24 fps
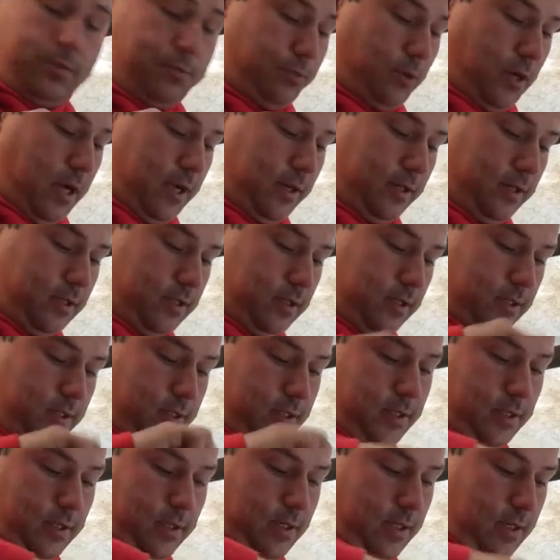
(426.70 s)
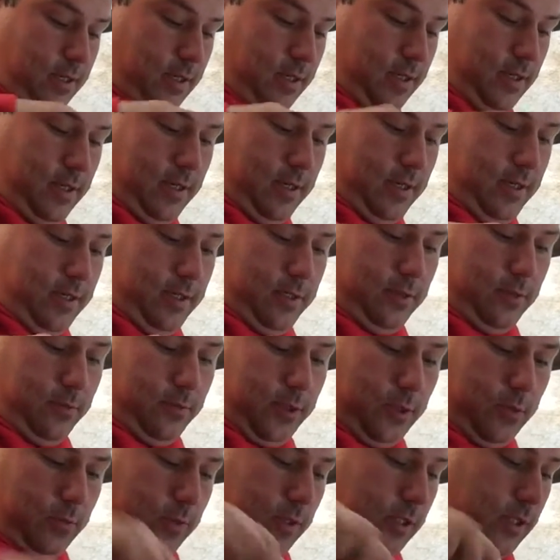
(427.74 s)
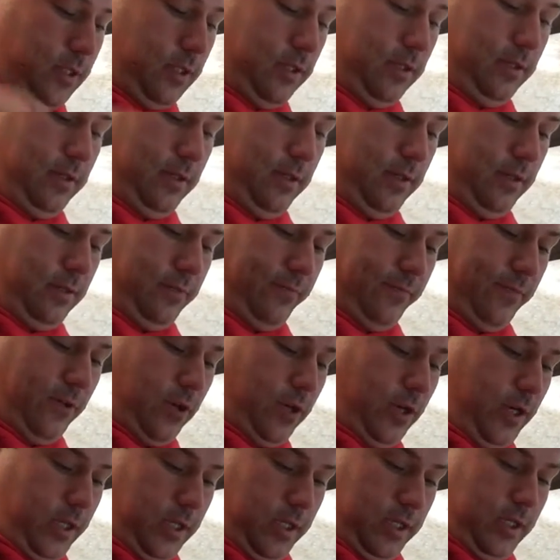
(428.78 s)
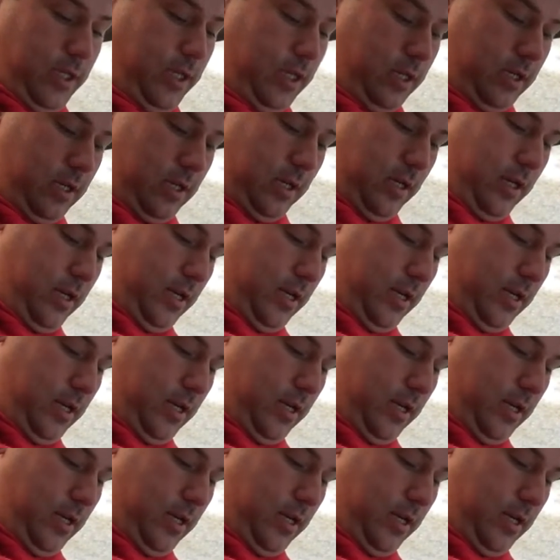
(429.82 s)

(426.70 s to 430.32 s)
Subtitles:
practices. So we want it very clean.